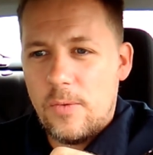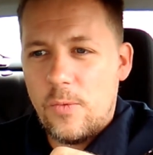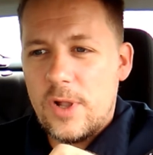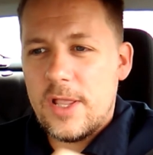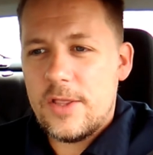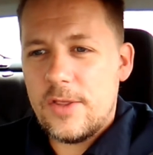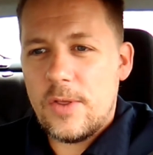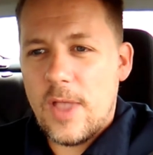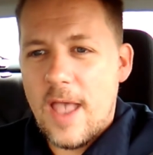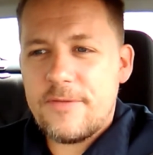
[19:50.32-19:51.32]
what is,
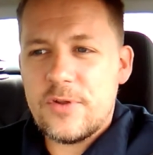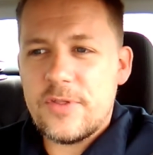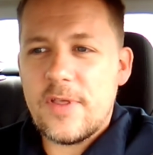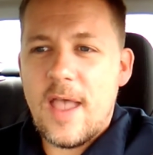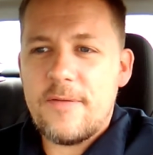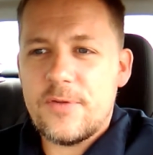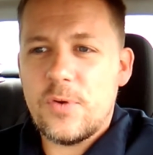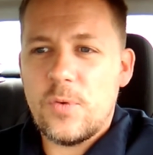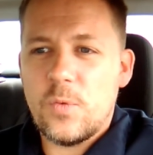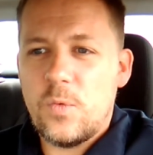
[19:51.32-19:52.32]
after
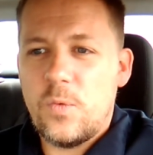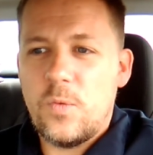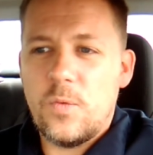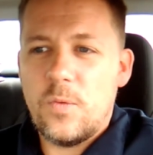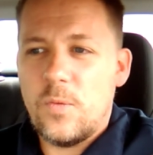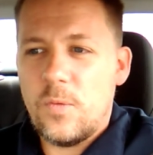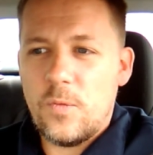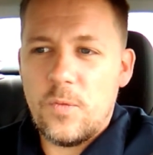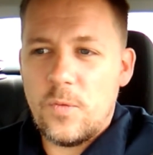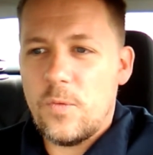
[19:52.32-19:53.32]
after
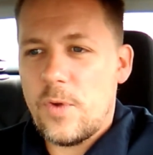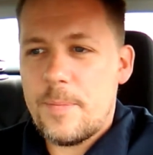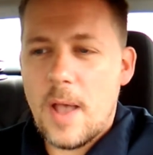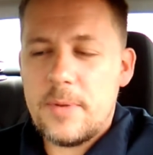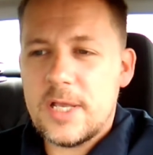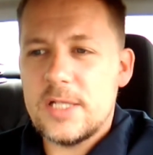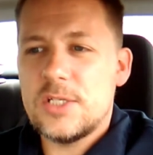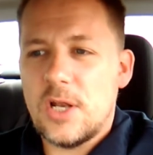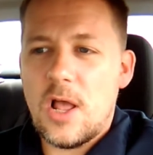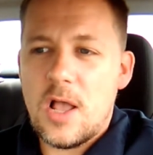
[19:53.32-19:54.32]

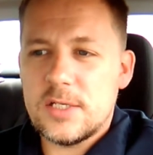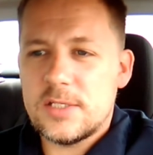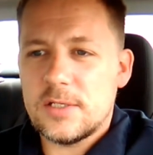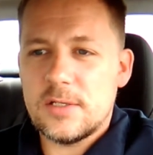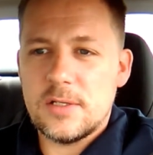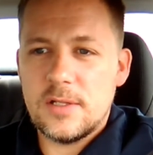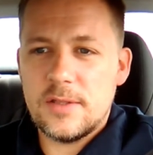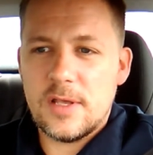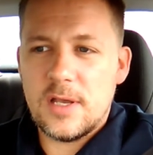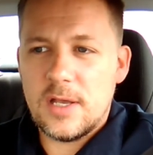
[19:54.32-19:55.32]
Republicans lost
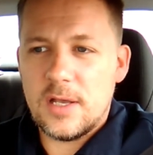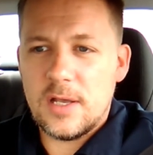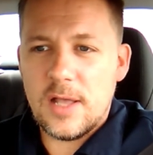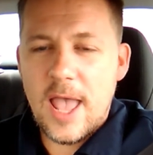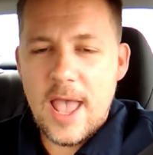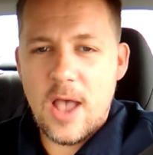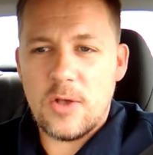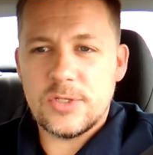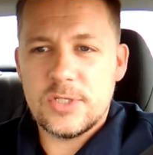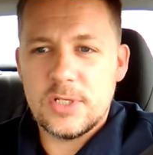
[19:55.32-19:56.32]
the
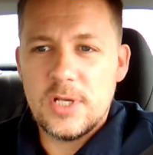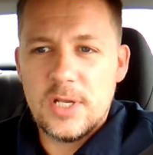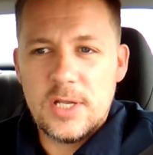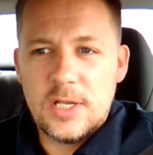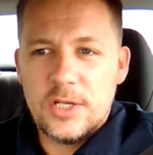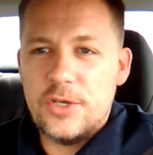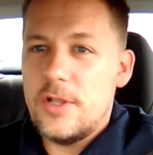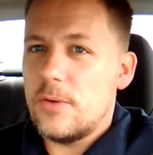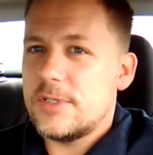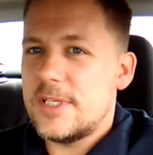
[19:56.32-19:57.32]
House, you
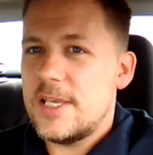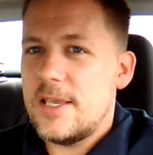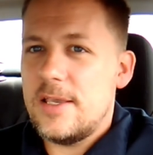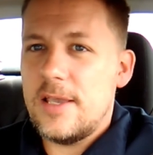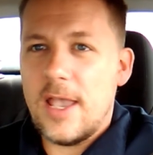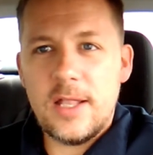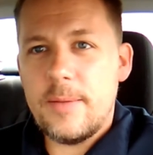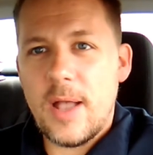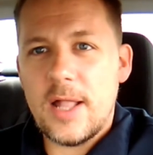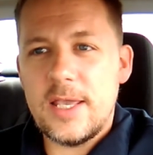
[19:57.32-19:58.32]
don't see
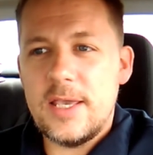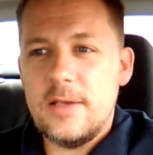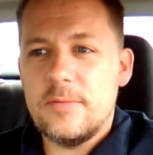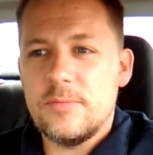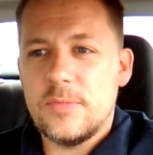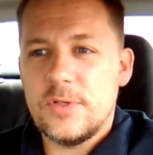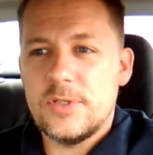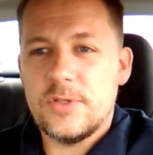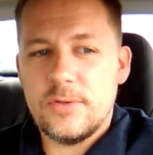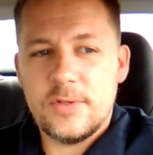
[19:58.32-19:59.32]
anybody
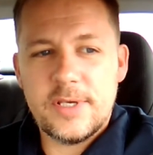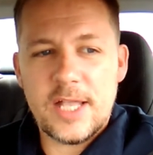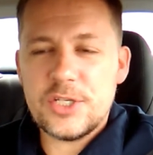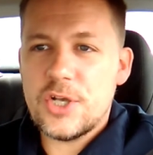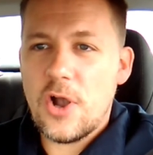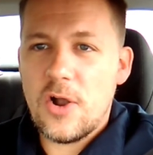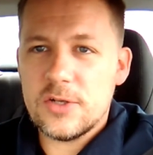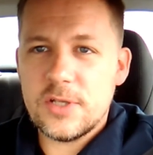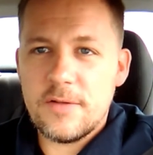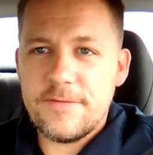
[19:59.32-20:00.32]
catching
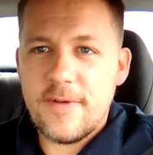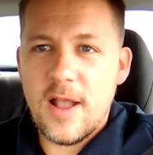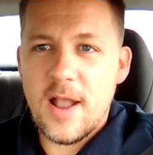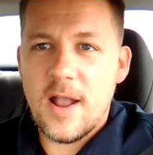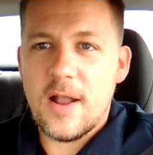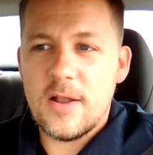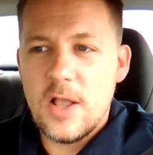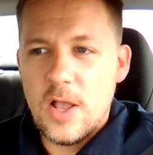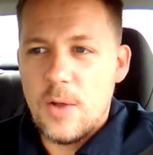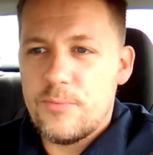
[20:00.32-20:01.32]
cars on fire,
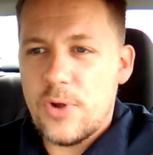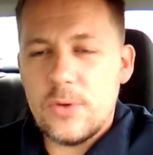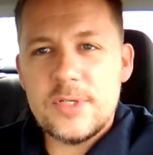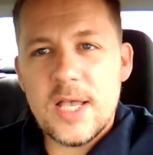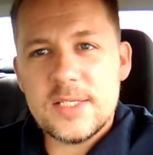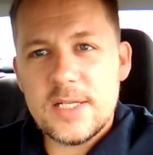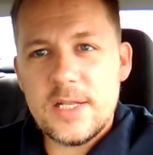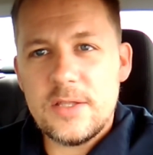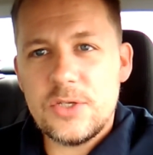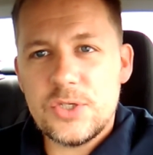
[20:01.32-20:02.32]

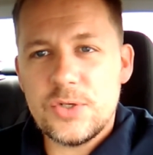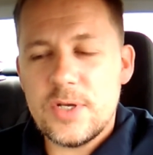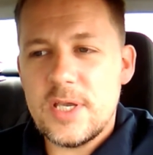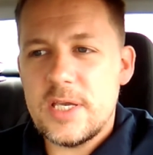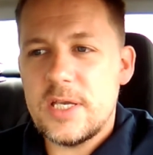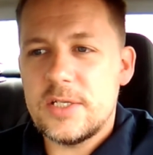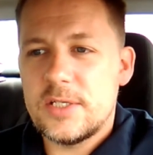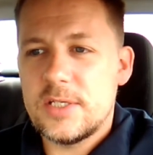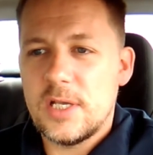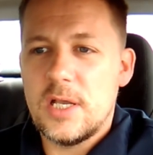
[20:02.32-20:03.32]
protesting in the
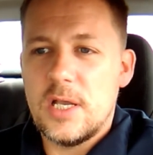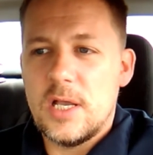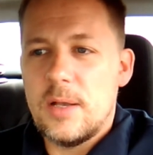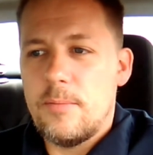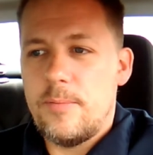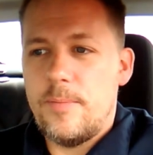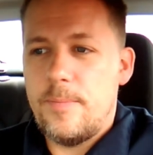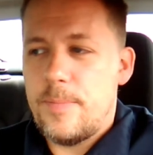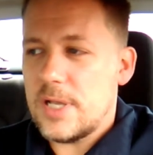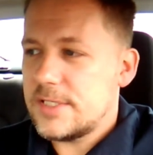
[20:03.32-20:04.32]
streets,
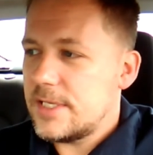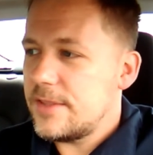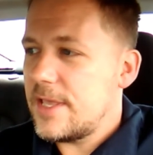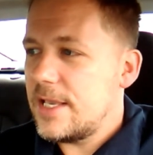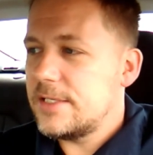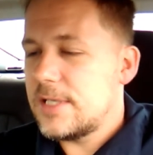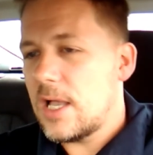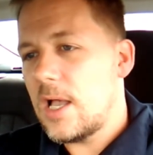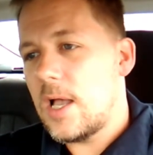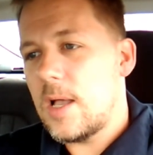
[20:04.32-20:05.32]
busting things
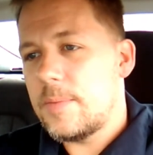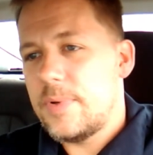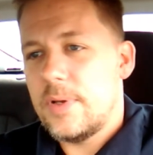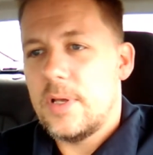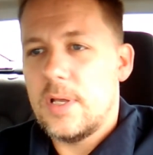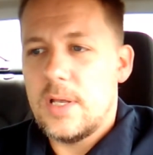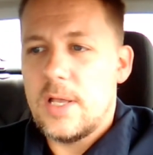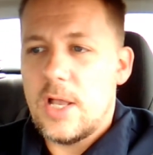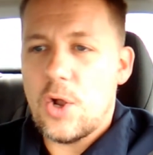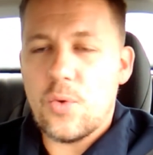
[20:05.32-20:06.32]
up,
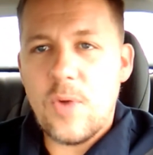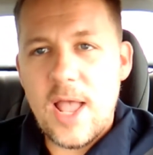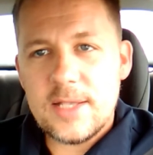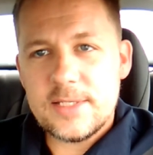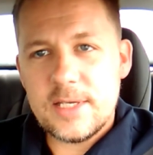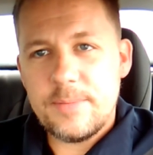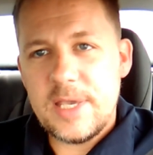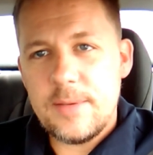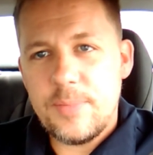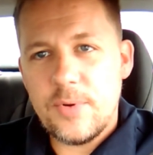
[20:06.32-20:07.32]
harassing
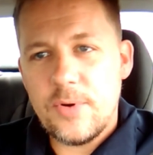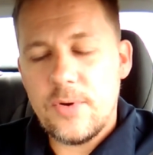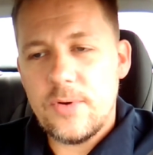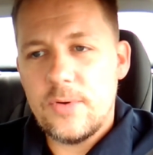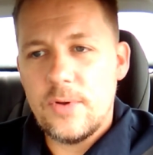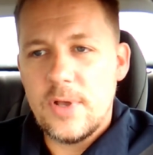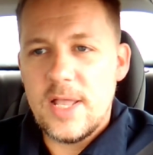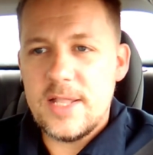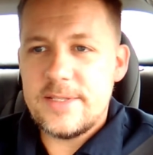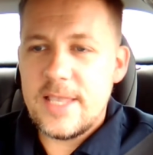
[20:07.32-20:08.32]

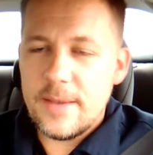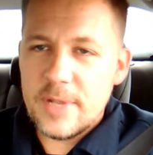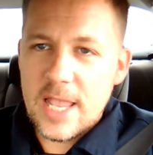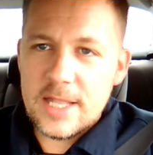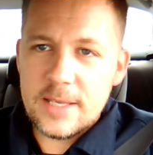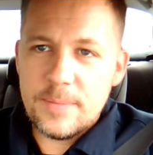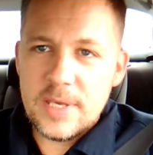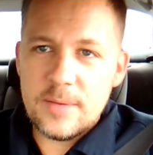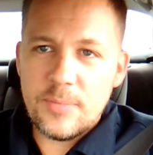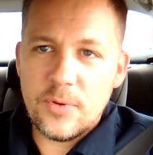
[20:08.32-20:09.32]
people, intimidating
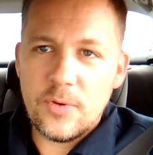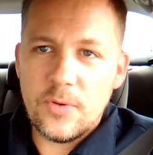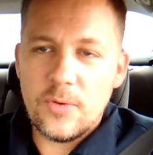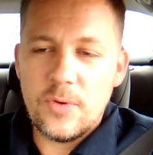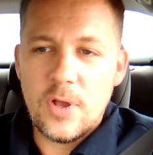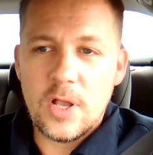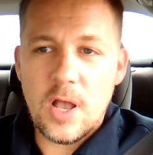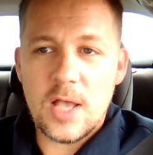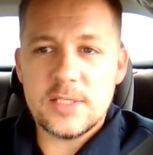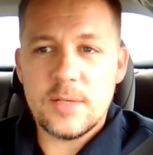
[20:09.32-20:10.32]
people,
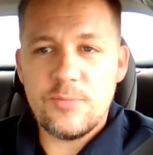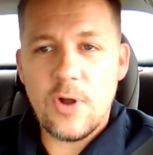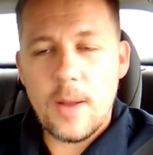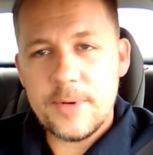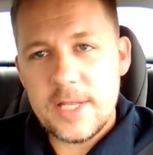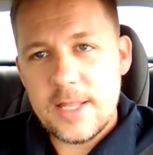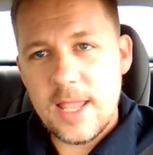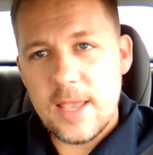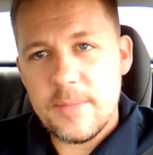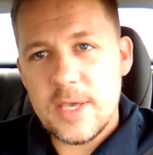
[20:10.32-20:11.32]
causing property
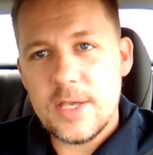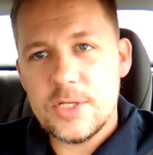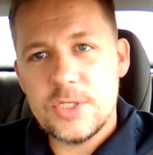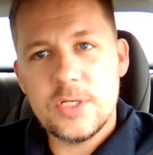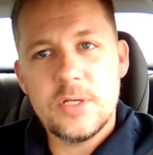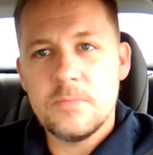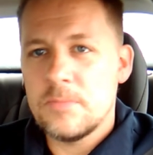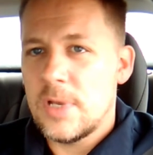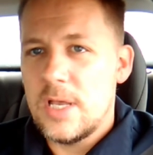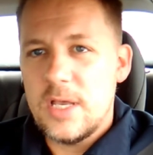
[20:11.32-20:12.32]
damage.
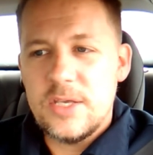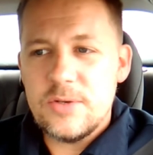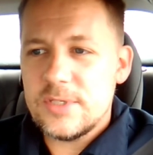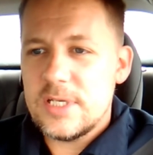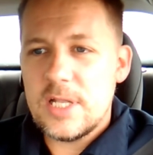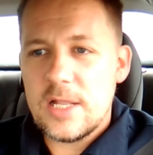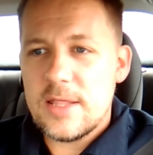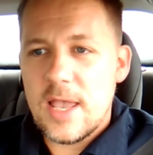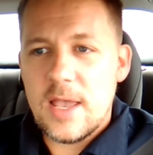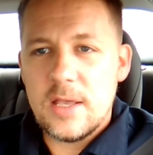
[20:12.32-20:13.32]
You don't see none
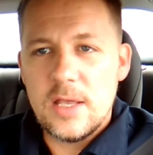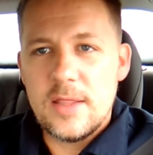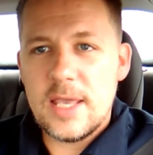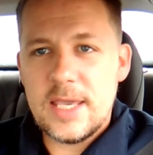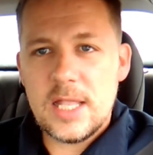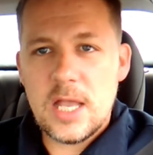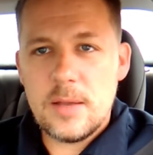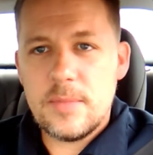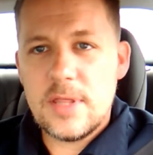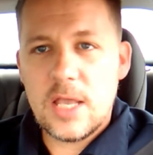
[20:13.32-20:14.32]
of that. They get
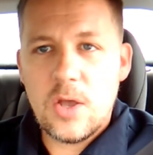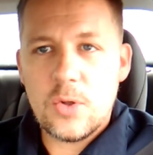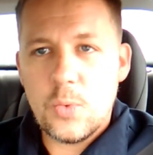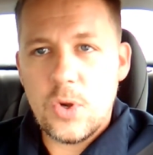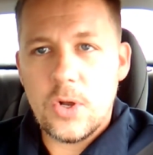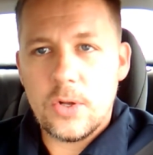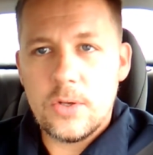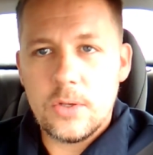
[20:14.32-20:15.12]
up and they go to work.